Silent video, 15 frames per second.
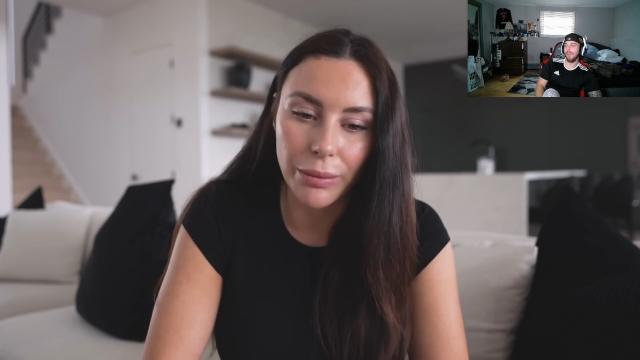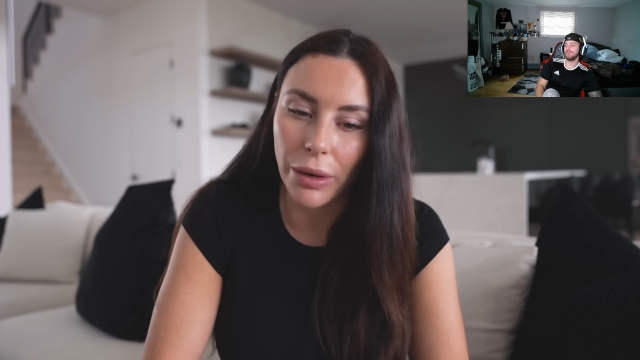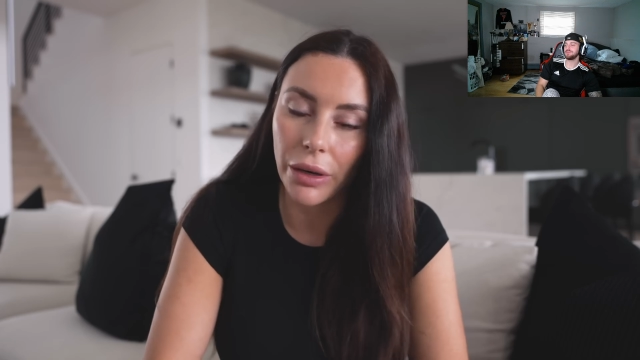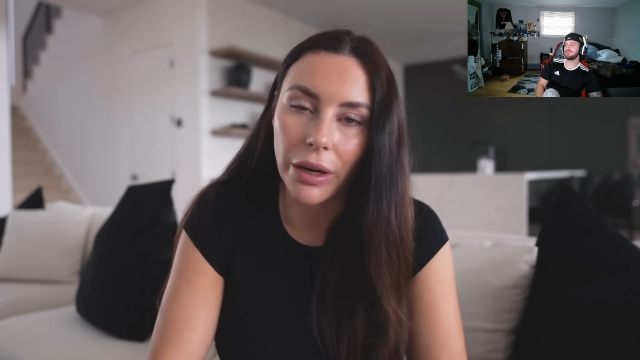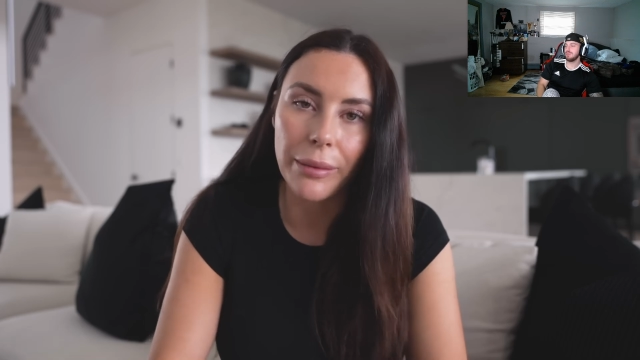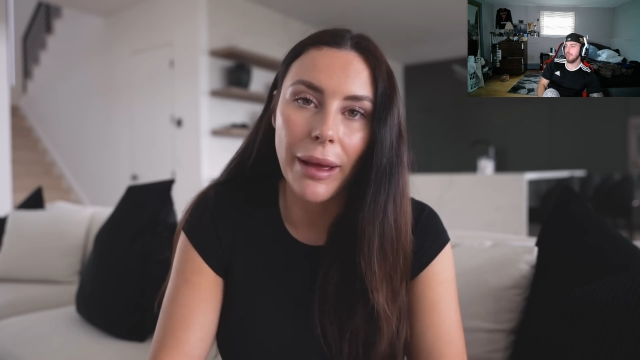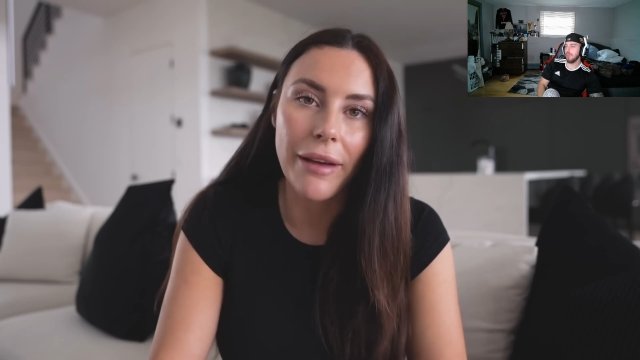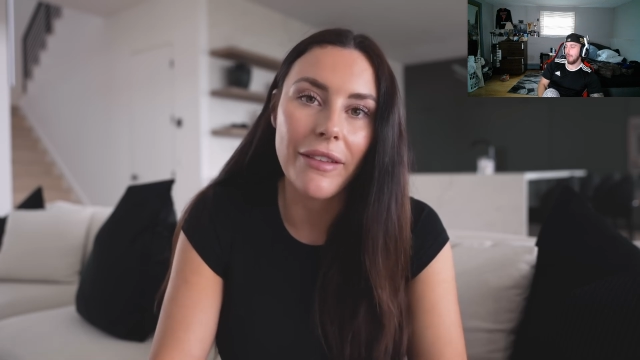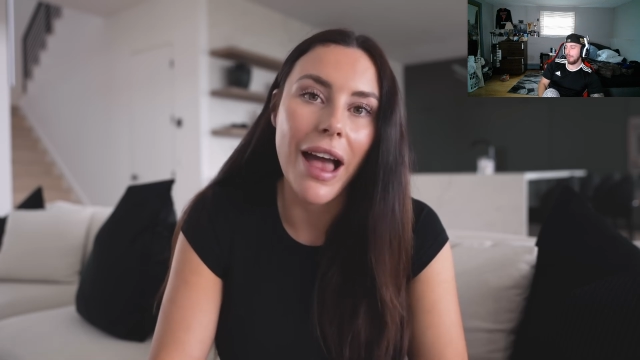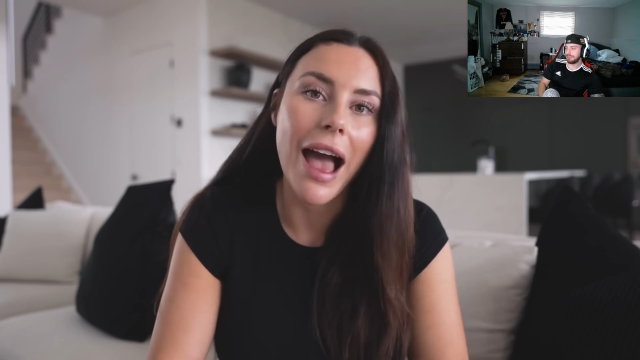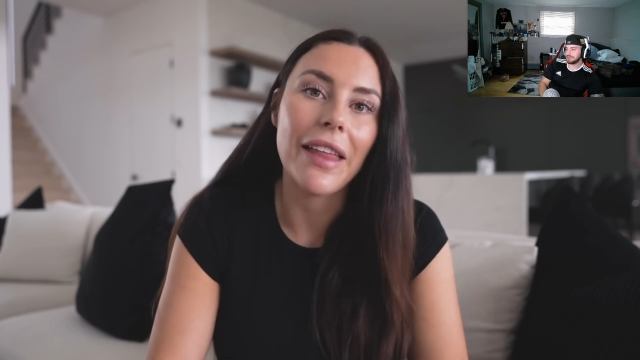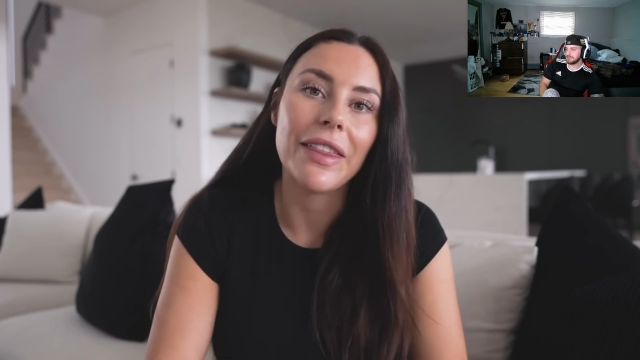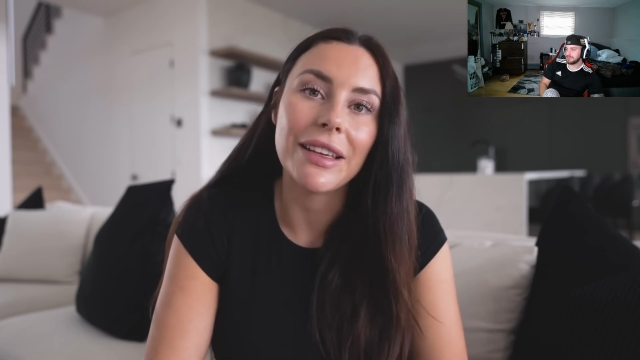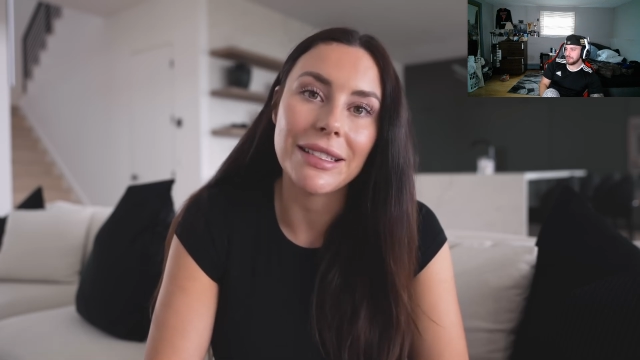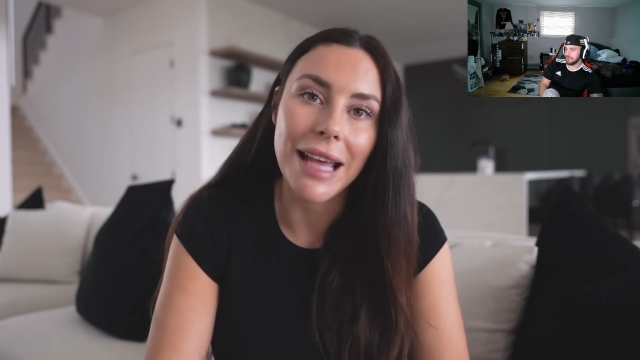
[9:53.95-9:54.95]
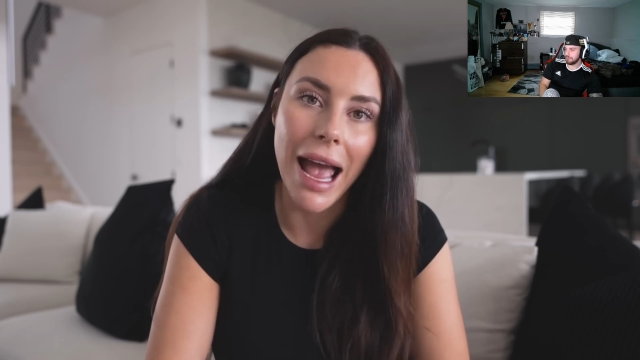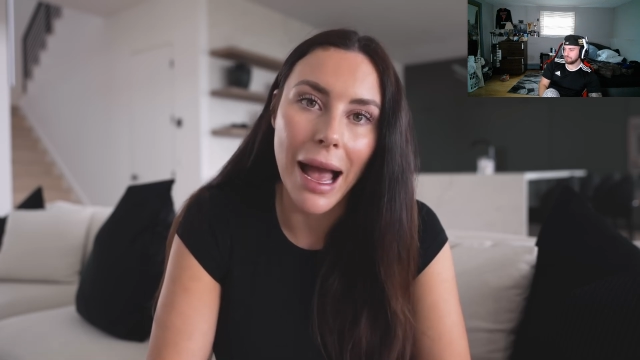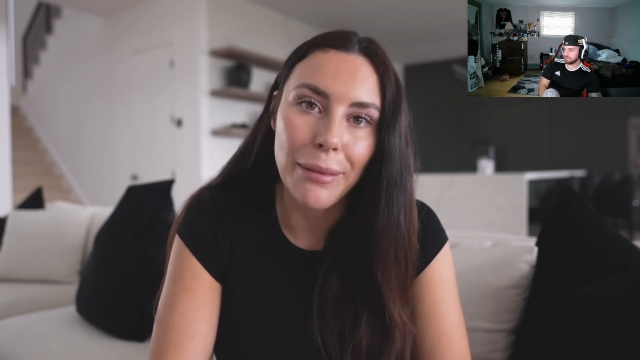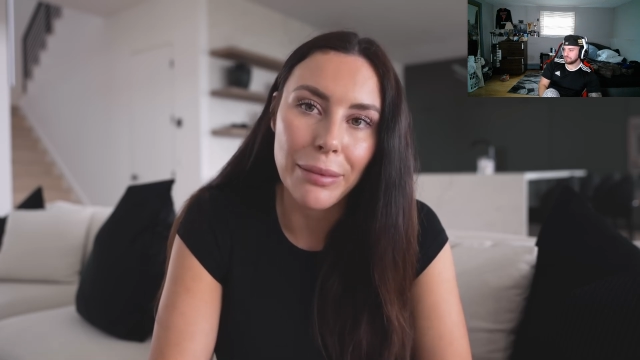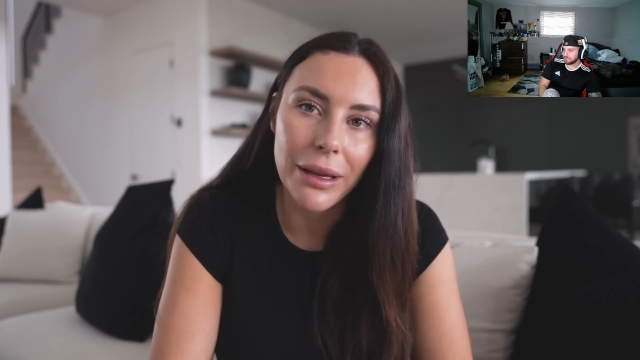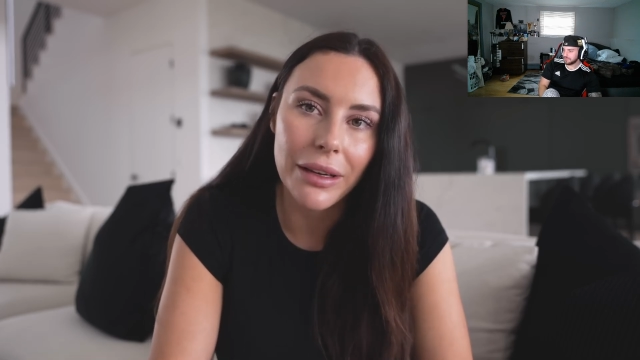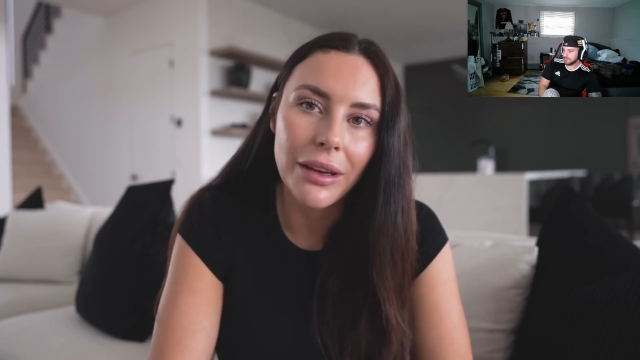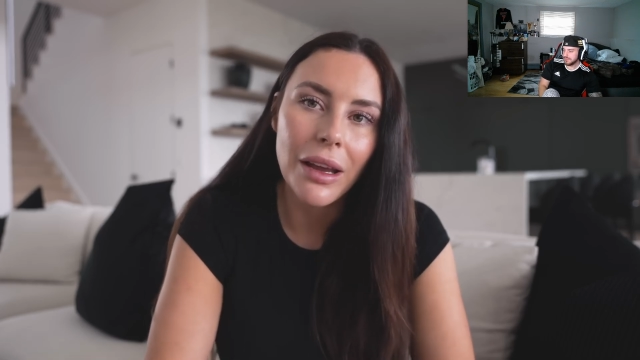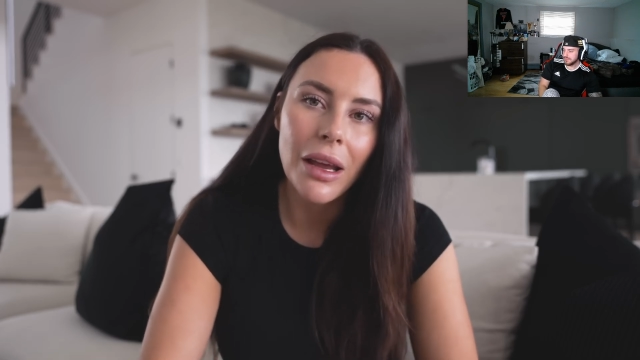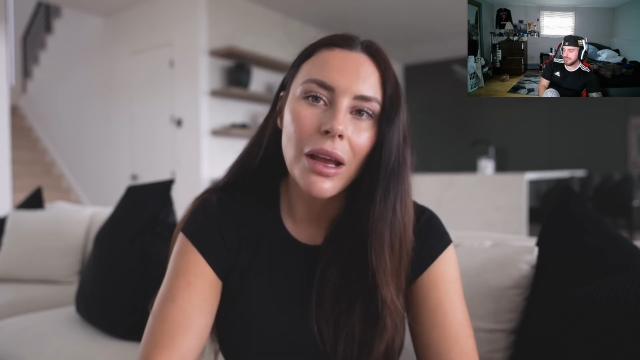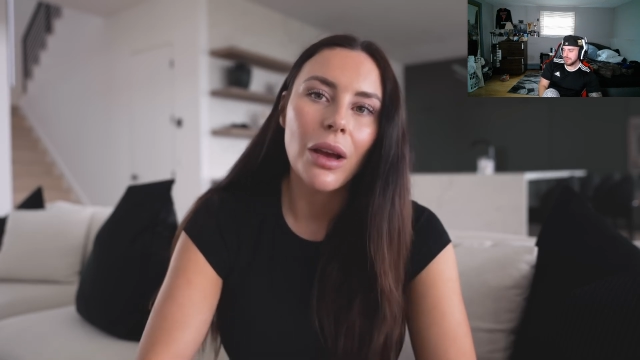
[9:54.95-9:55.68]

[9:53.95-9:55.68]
Program have had this happen